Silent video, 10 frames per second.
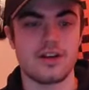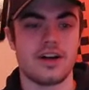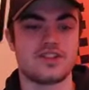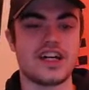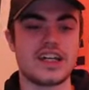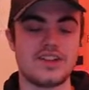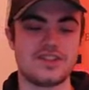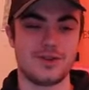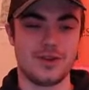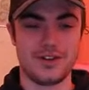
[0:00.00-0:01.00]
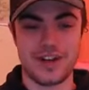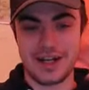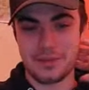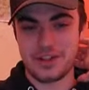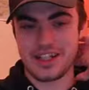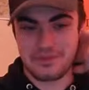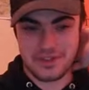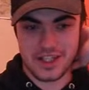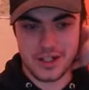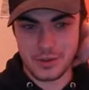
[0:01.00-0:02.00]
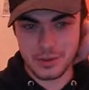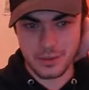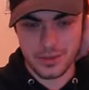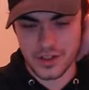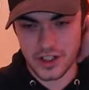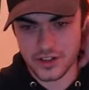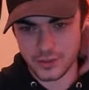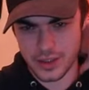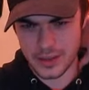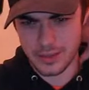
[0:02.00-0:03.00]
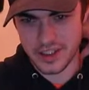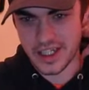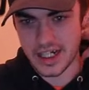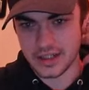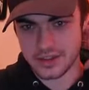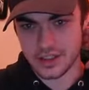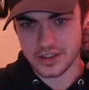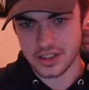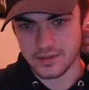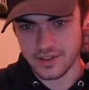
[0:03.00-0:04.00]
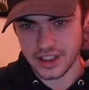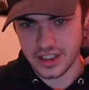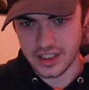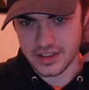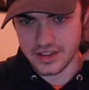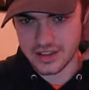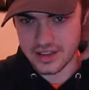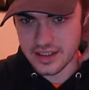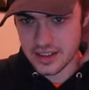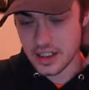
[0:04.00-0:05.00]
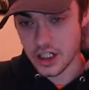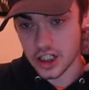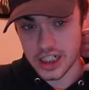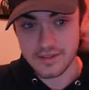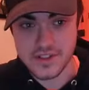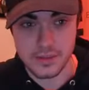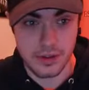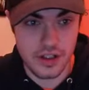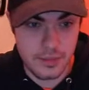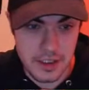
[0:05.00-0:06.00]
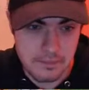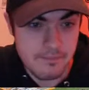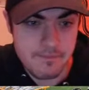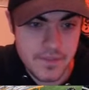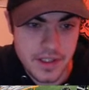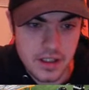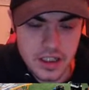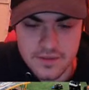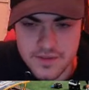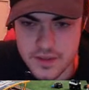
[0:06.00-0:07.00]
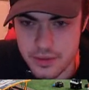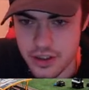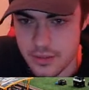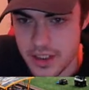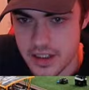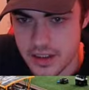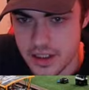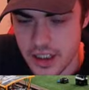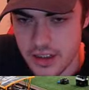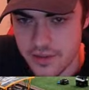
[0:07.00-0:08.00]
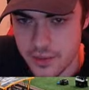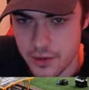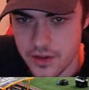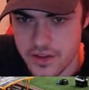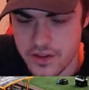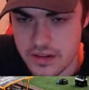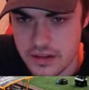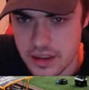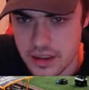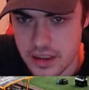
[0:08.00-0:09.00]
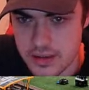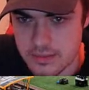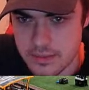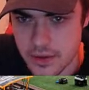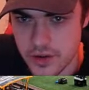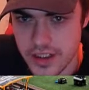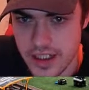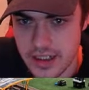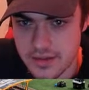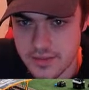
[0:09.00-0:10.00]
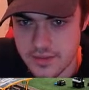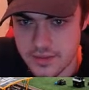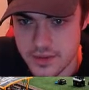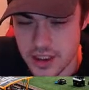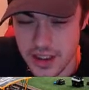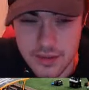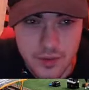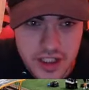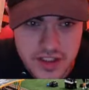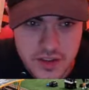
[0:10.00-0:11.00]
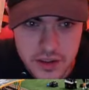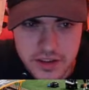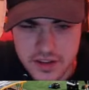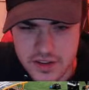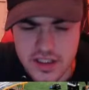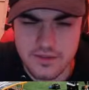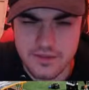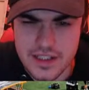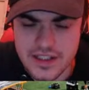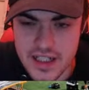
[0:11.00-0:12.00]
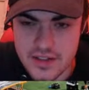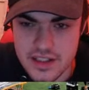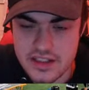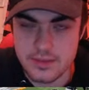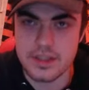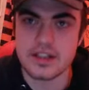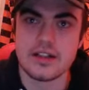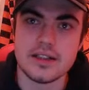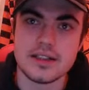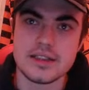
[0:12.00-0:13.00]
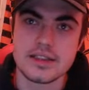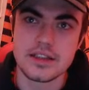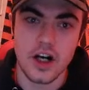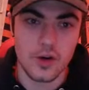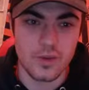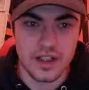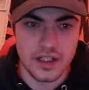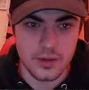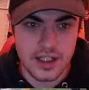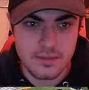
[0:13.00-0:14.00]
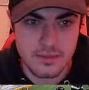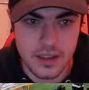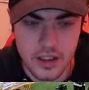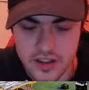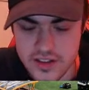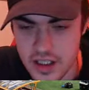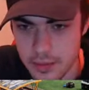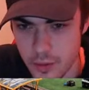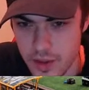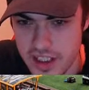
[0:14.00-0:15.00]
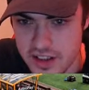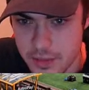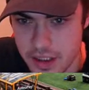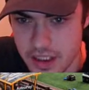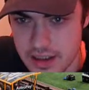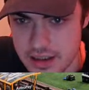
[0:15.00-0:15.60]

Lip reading: I'll say he's still not available. You never know with last week, but no, I don't think he is. And I'd love to put him in. I'd love to put him in. You know, if he was on that, you know, that right side, because I don't think Townsend's been overly great the last couple of weeks, but